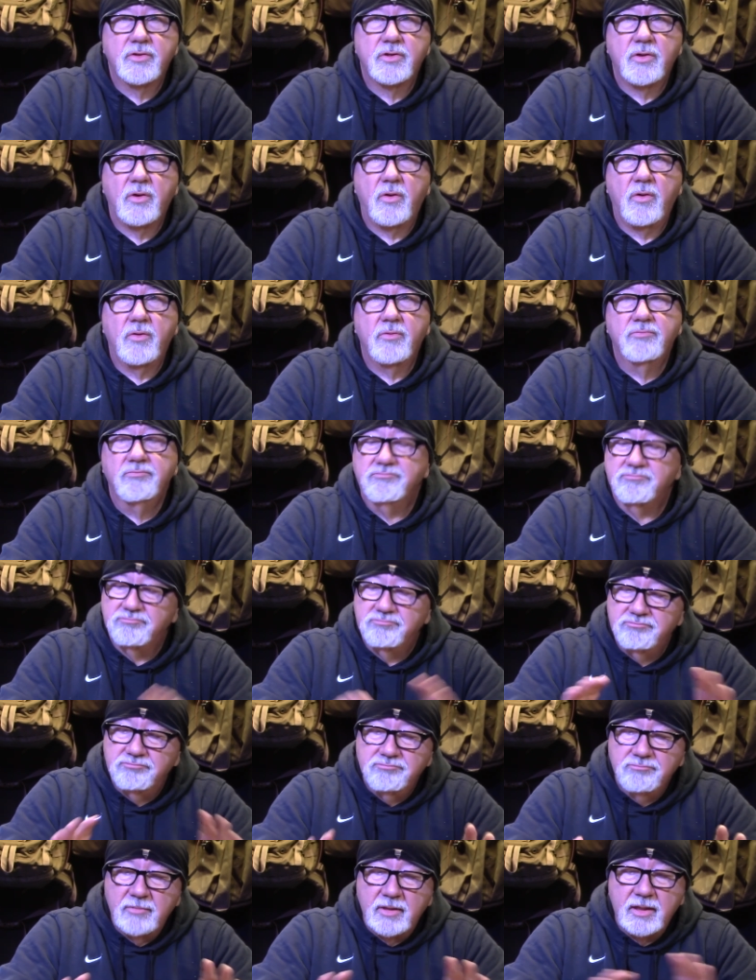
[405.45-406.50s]
So
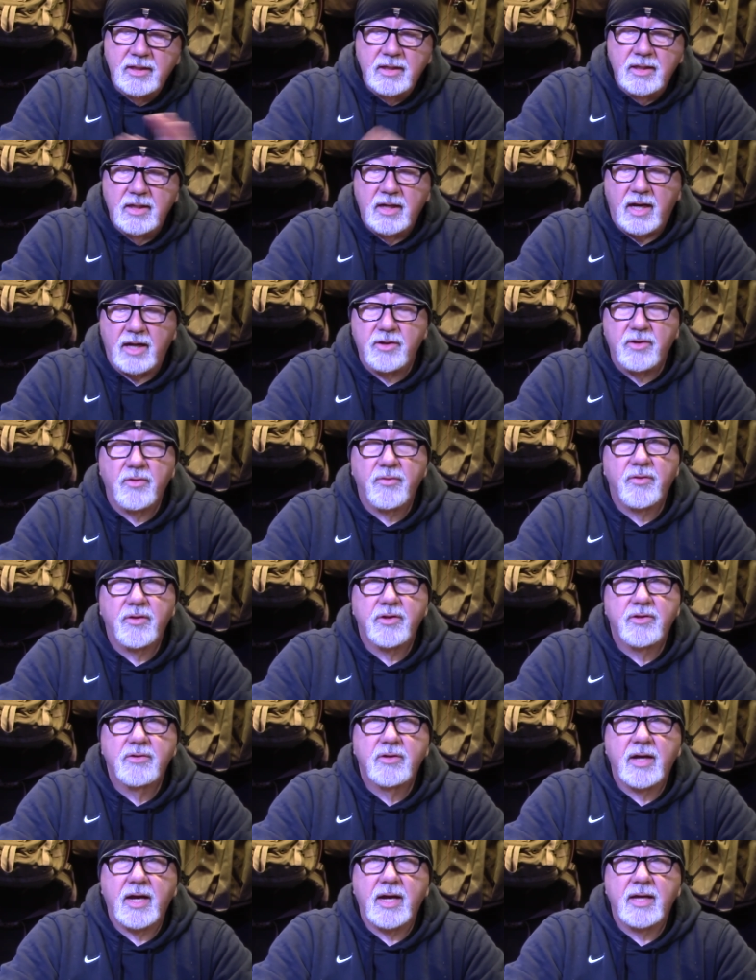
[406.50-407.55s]
I know that
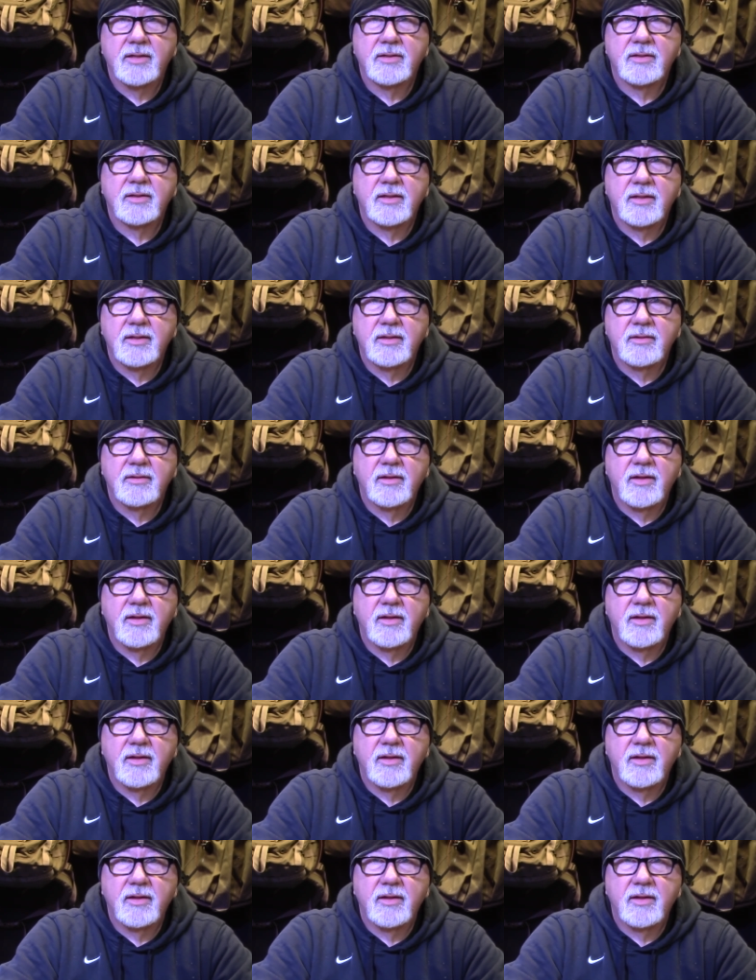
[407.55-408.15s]
you guys uh,